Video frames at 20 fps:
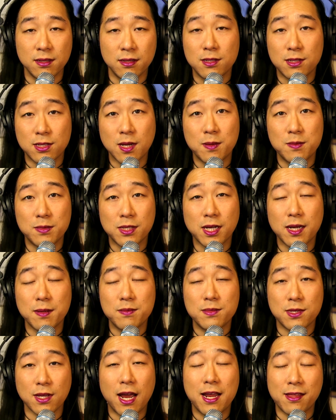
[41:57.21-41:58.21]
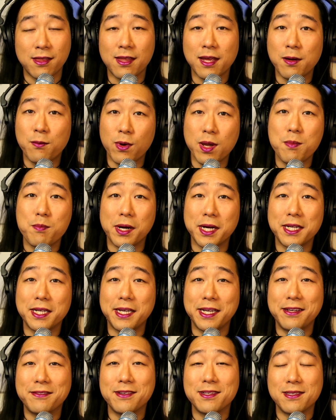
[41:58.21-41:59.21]
Sometimes I think we might
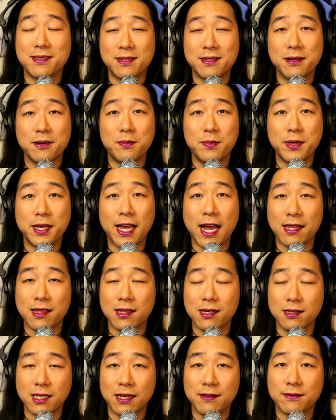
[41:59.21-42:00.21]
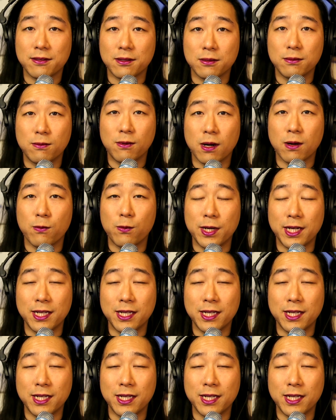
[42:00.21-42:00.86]
even still be at the level where we